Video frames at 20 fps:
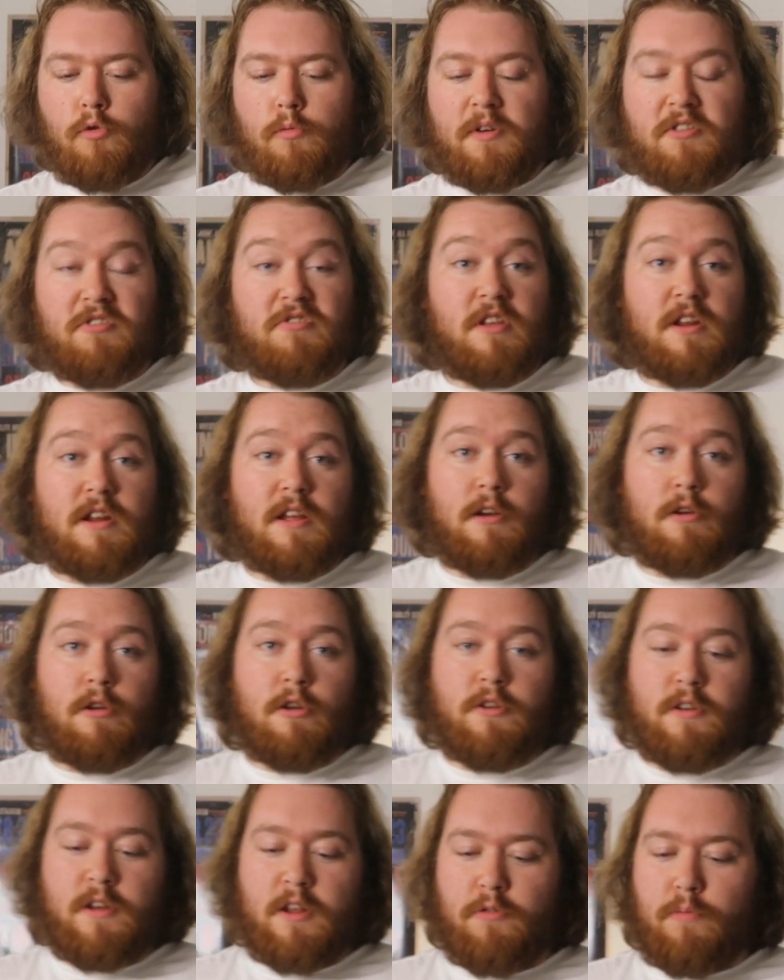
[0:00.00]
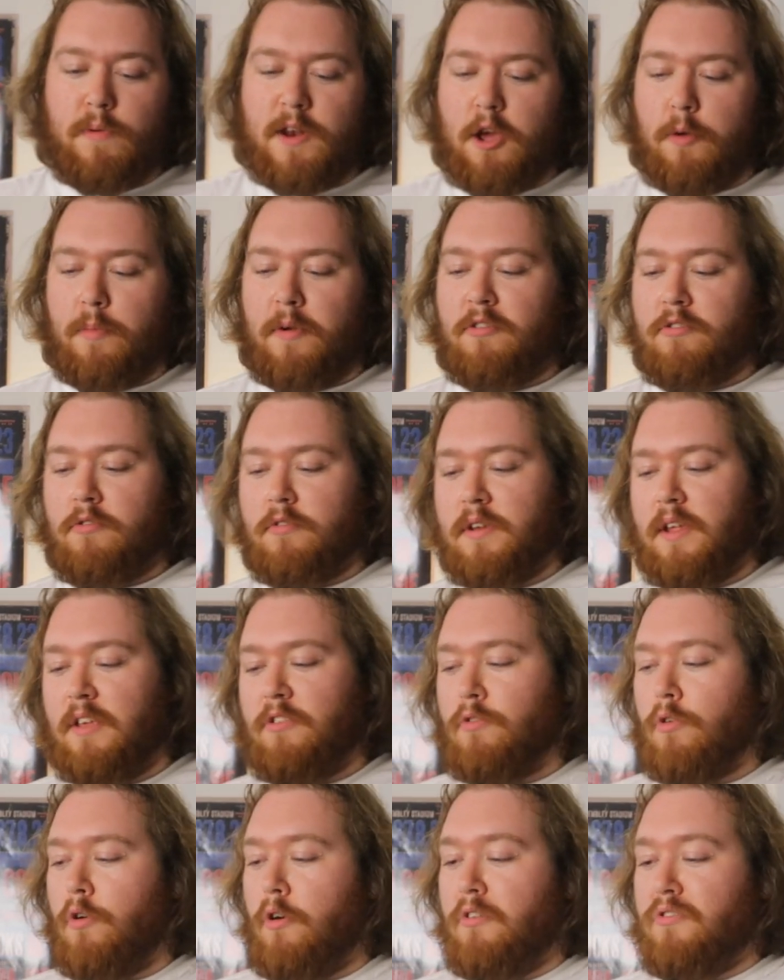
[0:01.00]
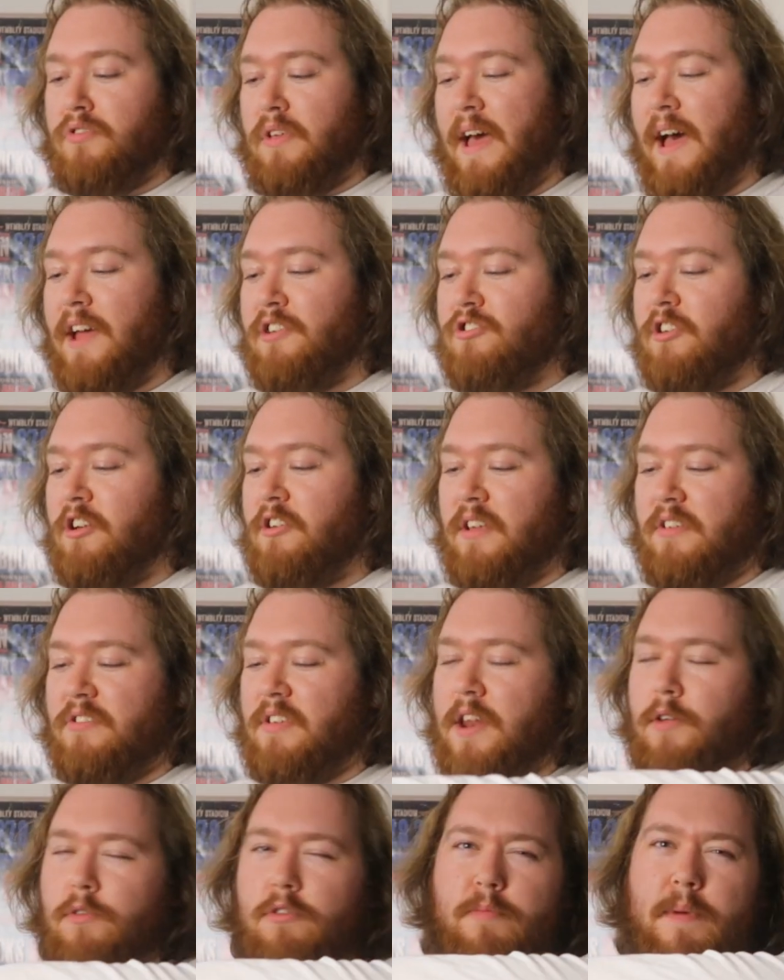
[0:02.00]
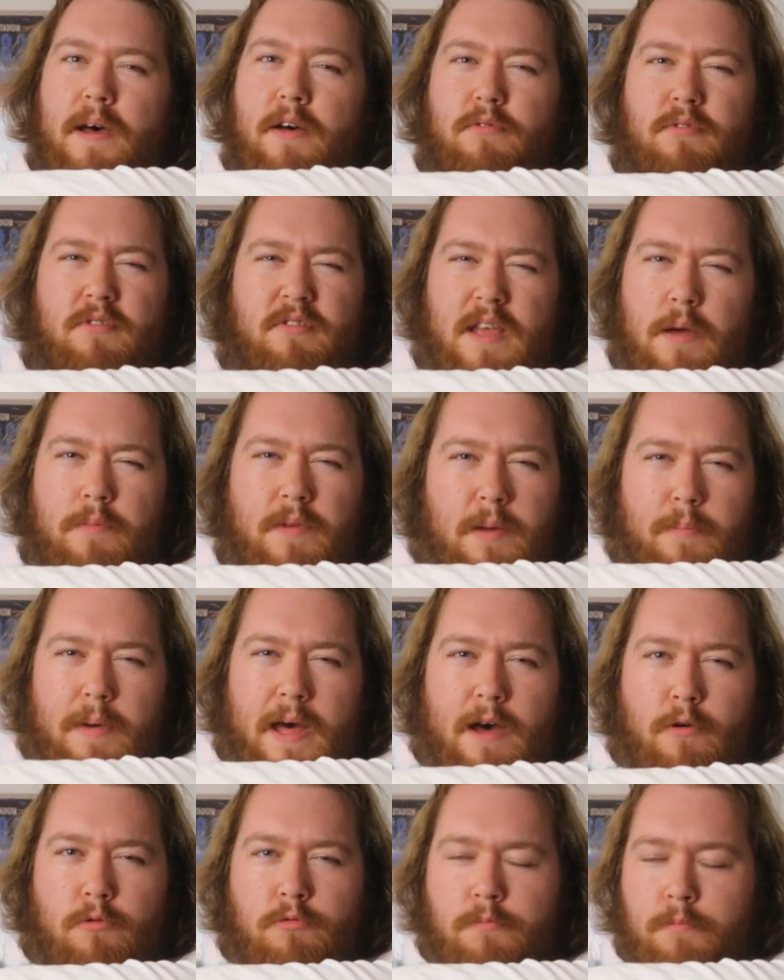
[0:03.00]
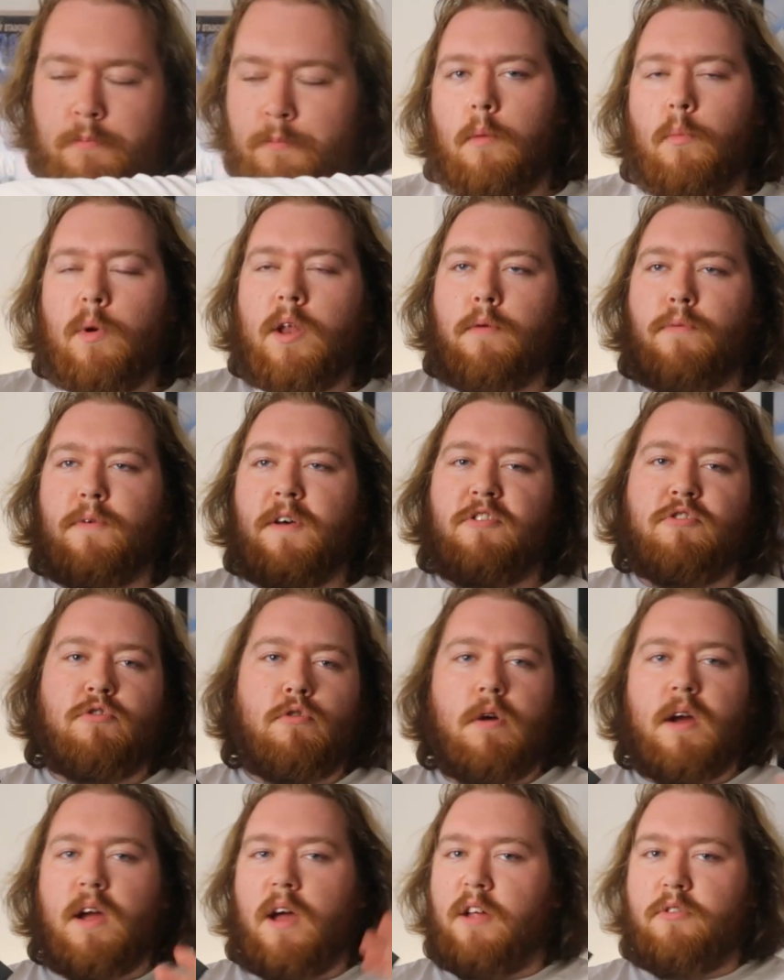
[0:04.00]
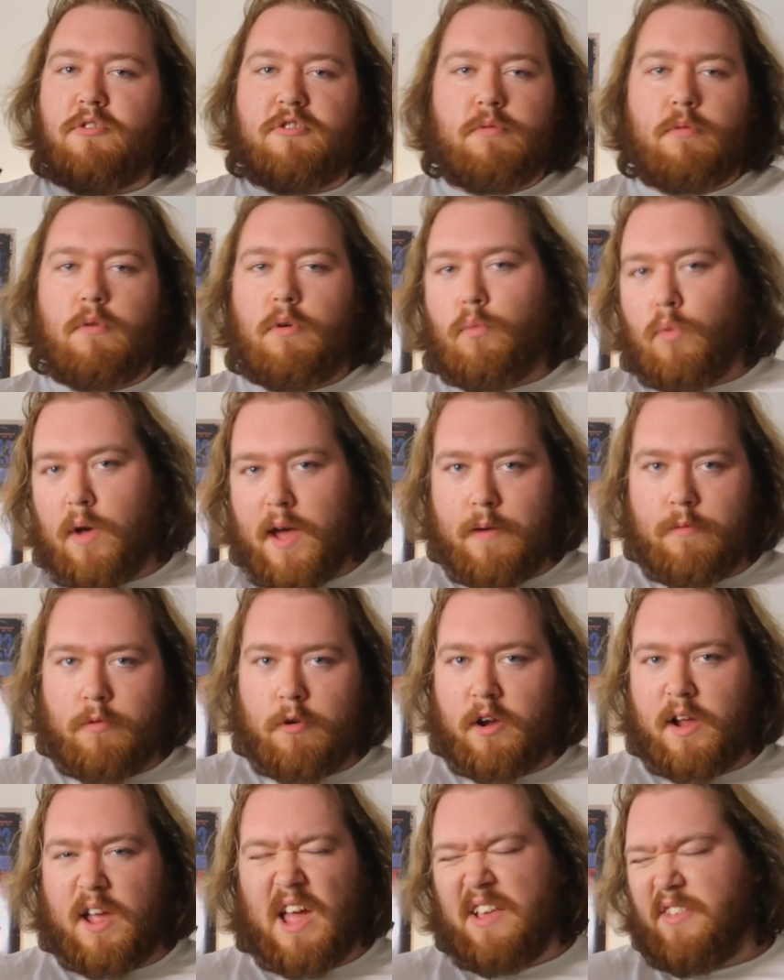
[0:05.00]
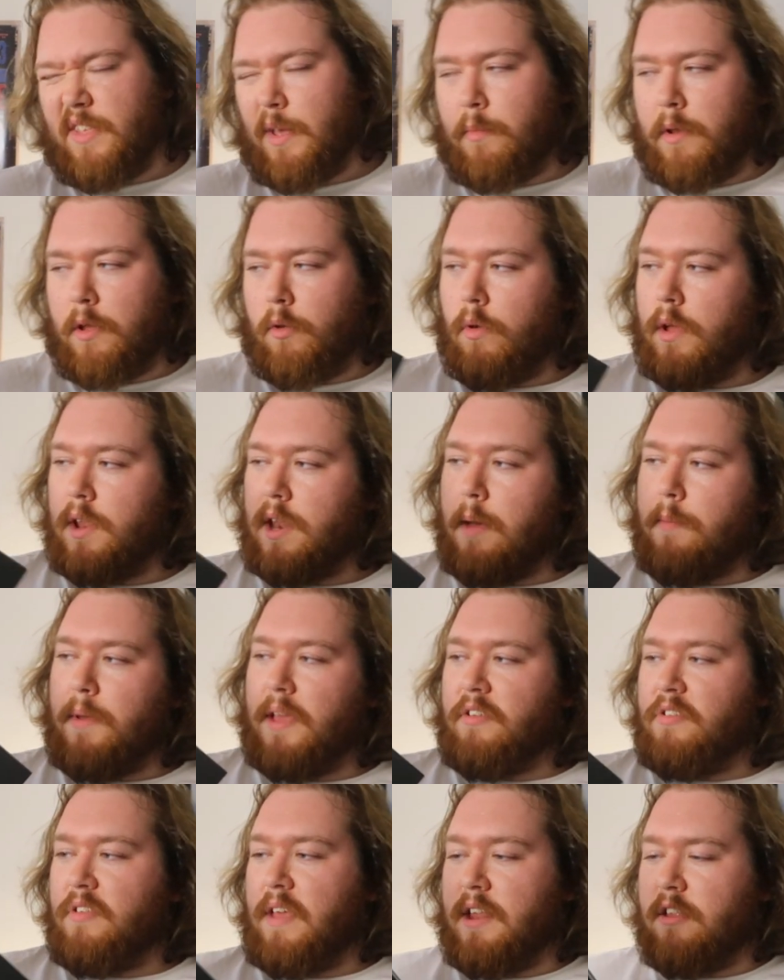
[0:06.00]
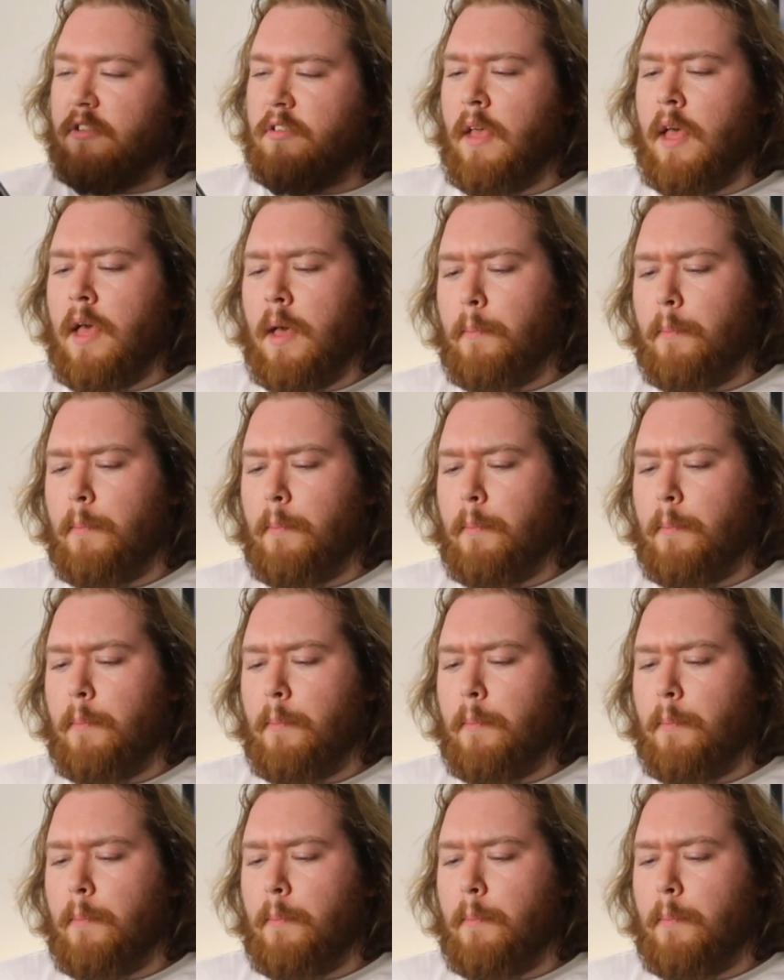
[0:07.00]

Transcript: almost didn't include in this video because on Discogs, it actually only said it was about £70. And when I first saw it, I just thought, whatever, okay, 70 quid, that makes sense.